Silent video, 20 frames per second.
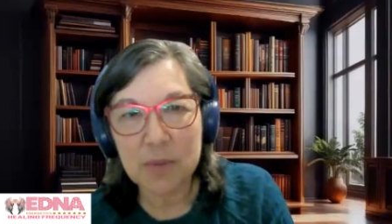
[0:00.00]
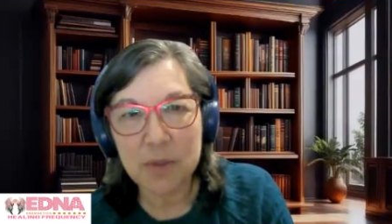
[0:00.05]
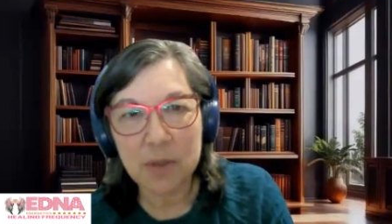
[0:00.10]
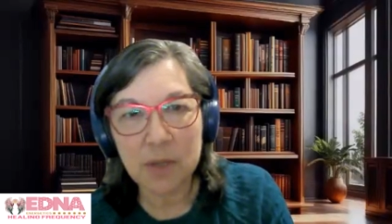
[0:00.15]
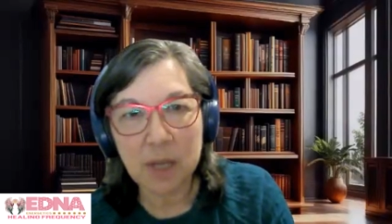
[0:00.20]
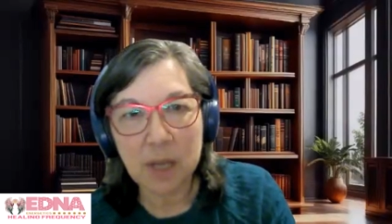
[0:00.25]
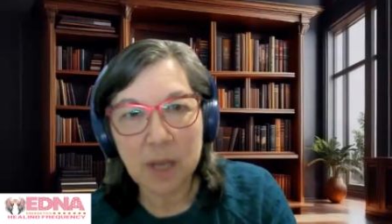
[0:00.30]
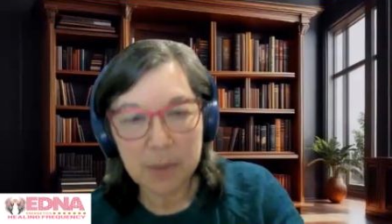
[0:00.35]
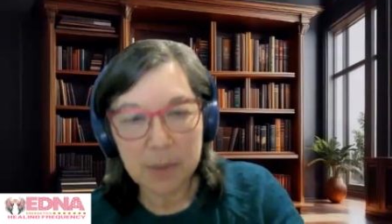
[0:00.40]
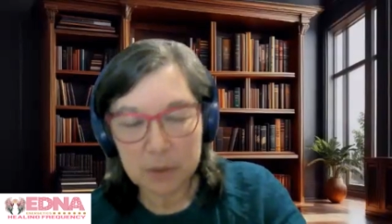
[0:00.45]

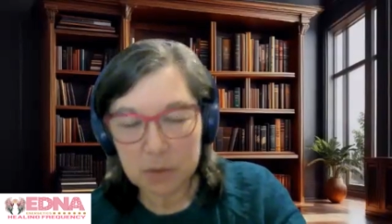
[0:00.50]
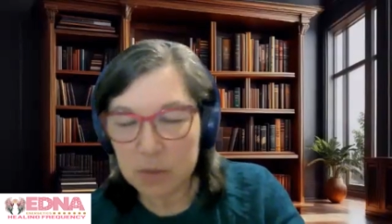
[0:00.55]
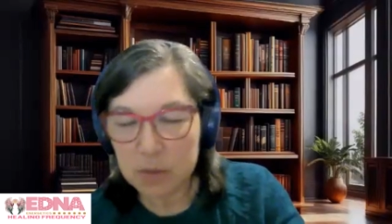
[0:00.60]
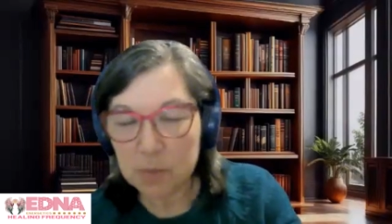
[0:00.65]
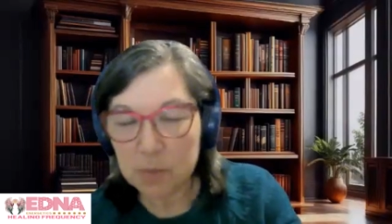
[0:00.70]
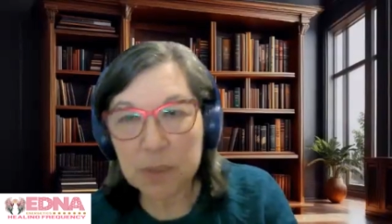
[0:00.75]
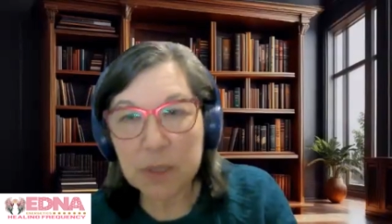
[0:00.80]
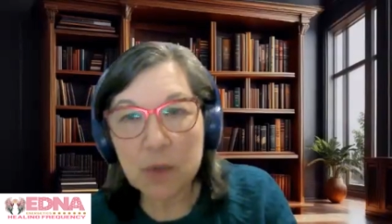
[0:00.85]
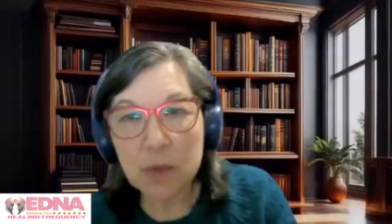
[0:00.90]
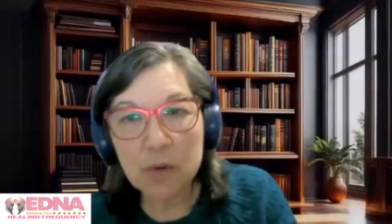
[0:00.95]
remember, but it
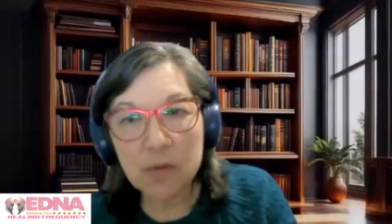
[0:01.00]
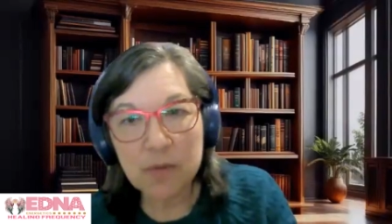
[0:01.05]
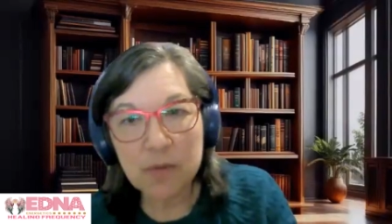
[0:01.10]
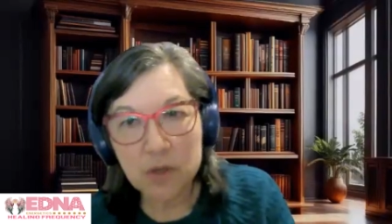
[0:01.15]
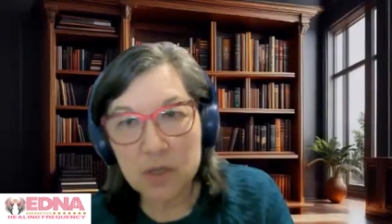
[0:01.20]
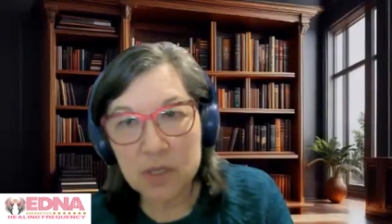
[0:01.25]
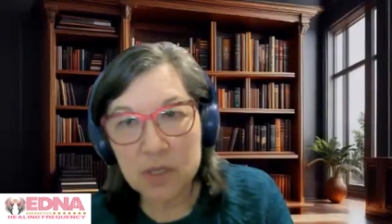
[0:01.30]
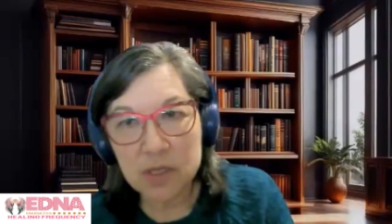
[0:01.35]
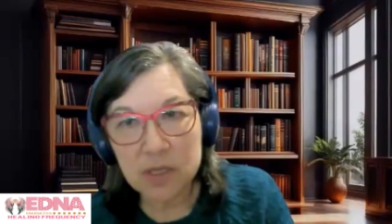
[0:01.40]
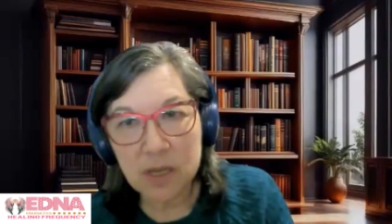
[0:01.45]
was
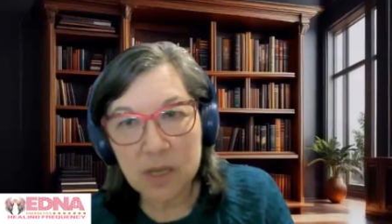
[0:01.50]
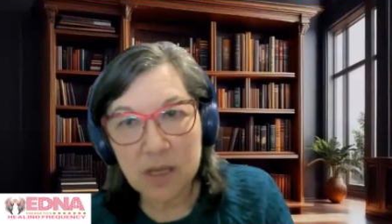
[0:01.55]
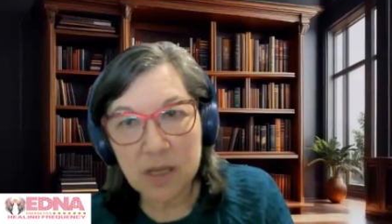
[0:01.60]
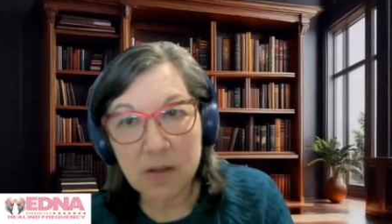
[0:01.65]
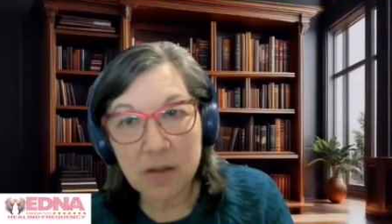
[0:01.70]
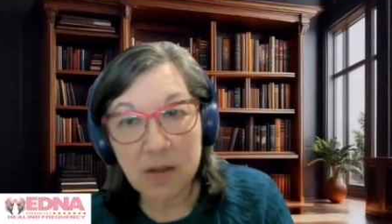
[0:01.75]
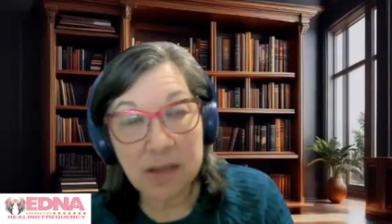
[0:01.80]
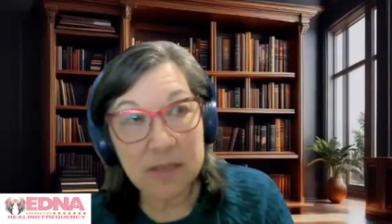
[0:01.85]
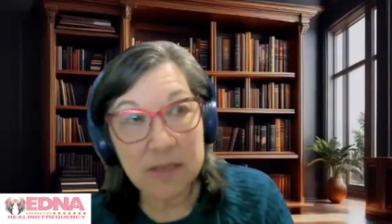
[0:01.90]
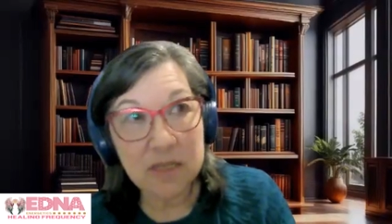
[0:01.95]
beautiful, just
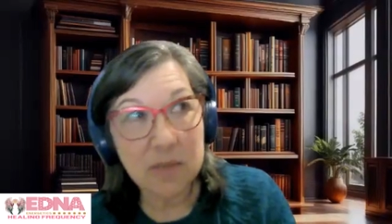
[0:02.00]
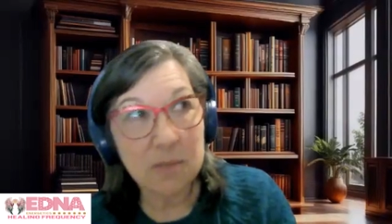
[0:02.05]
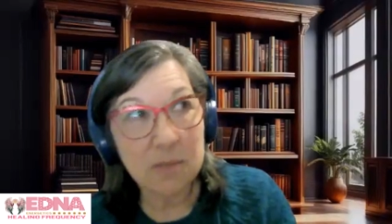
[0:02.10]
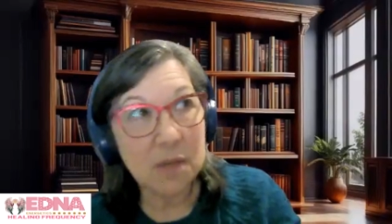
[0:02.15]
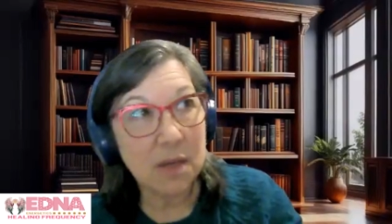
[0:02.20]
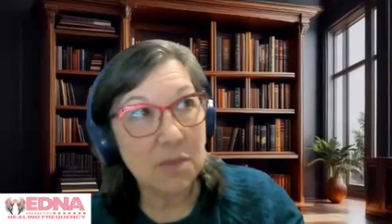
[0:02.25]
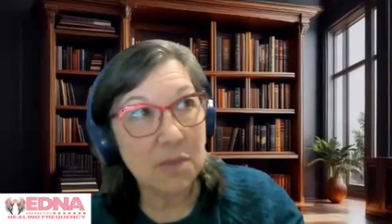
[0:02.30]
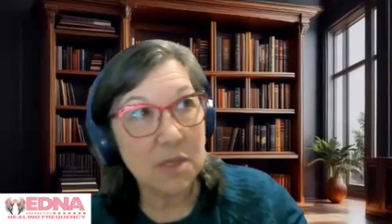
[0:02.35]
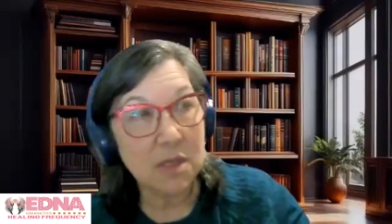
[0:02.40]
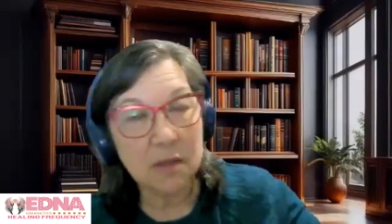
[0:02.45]
stunning. And
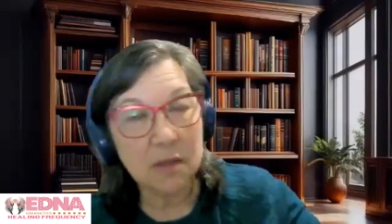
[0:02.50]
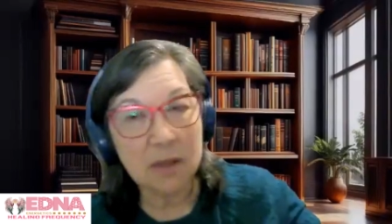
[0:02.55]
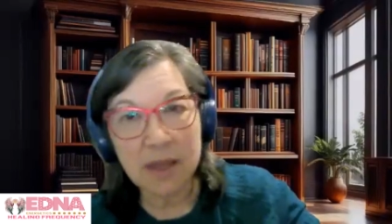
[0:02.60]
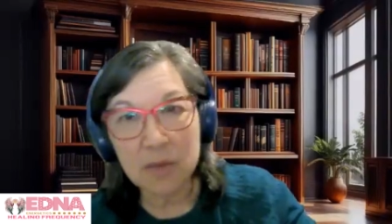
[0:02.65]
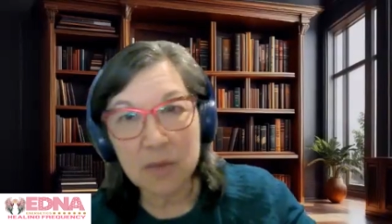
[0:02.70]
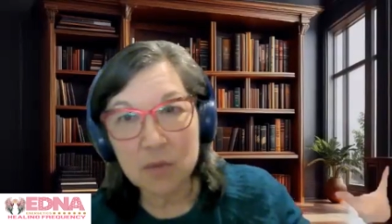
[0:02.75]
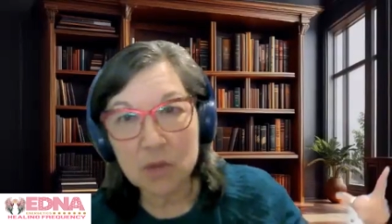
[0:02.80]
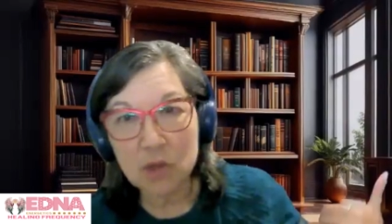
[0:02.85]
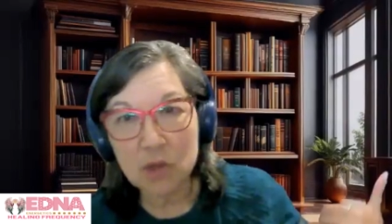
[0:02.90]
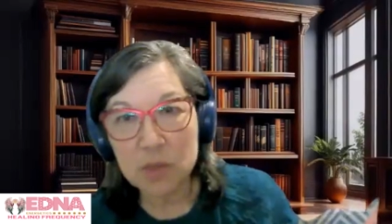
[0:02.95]
sometimes the
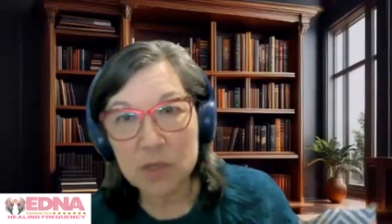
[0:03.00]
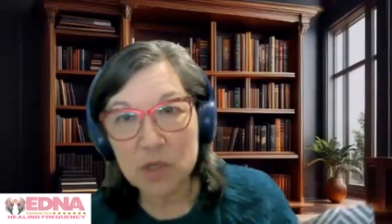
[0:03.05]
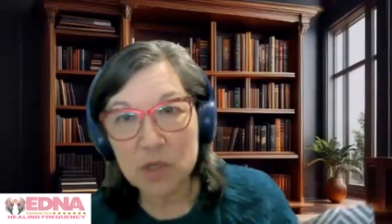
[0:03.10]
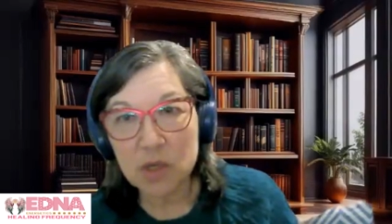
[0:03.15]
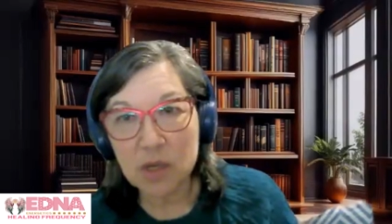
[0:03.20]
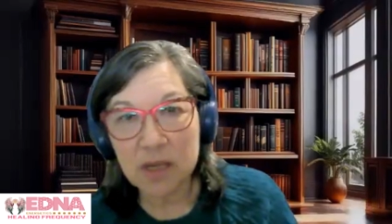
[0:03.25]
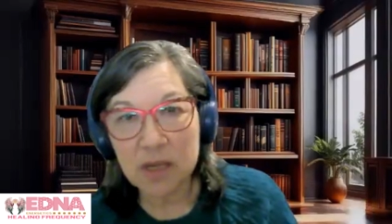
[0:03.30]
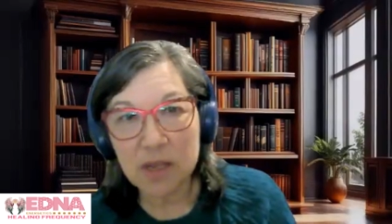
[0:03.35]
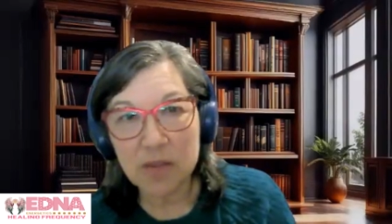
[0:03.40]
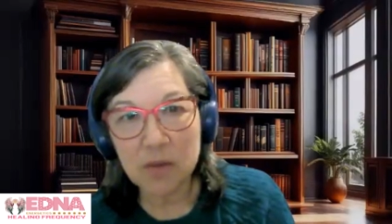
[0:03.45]
light would be
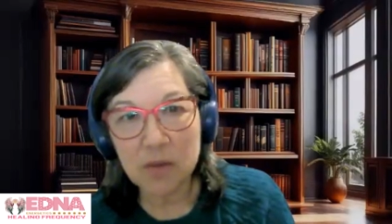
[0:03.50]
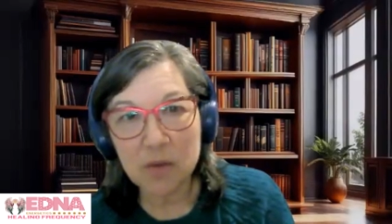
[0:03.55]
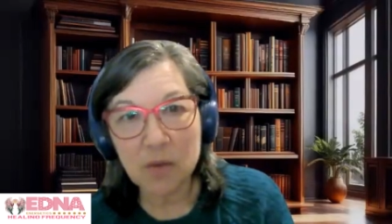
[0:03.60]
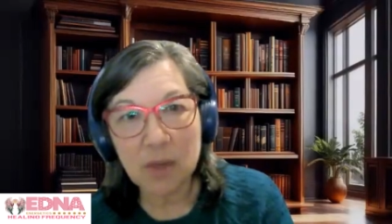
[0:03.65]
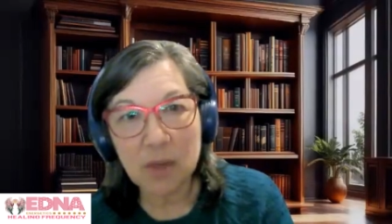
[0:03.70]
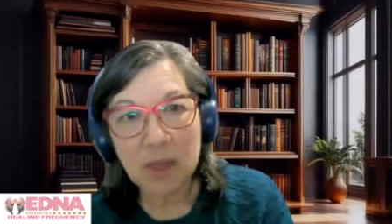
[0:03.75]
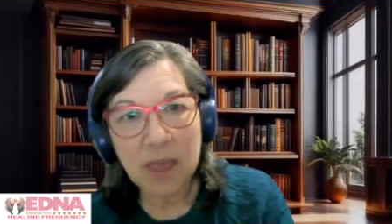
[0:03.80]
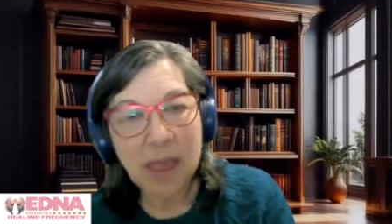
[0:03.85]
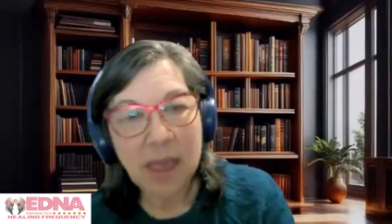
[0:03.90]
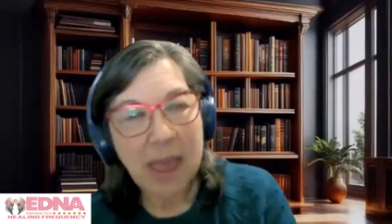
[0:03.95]
shining
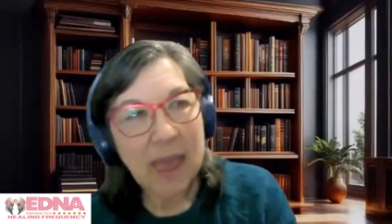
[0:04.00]
through.